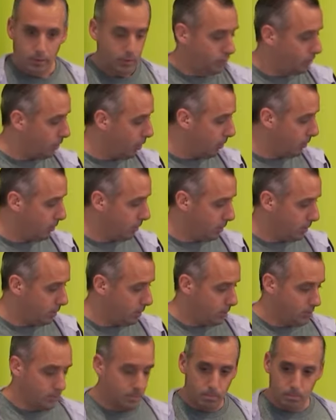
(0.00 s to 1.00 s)
So,
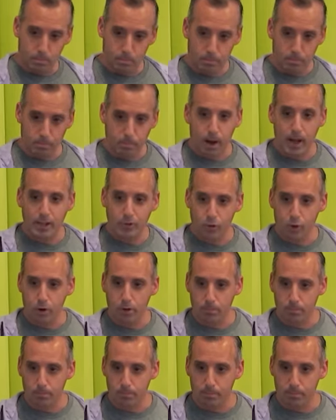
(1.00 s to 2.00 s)
my
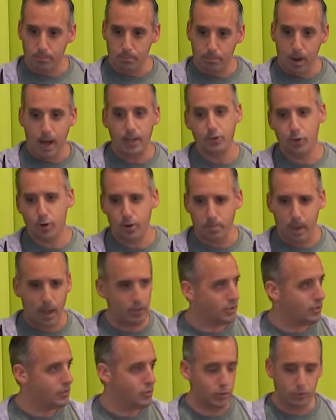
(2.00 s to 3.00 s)
dog
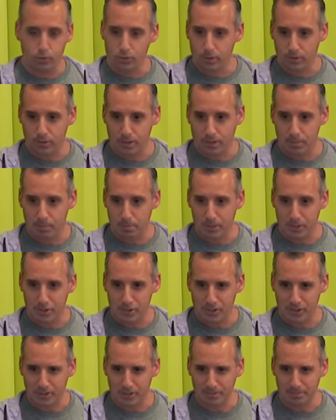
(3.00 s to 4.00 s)
mounted your dog to
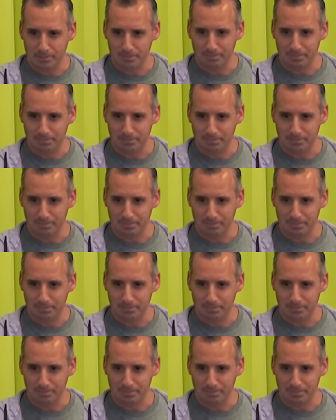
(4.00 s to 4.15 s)
completion.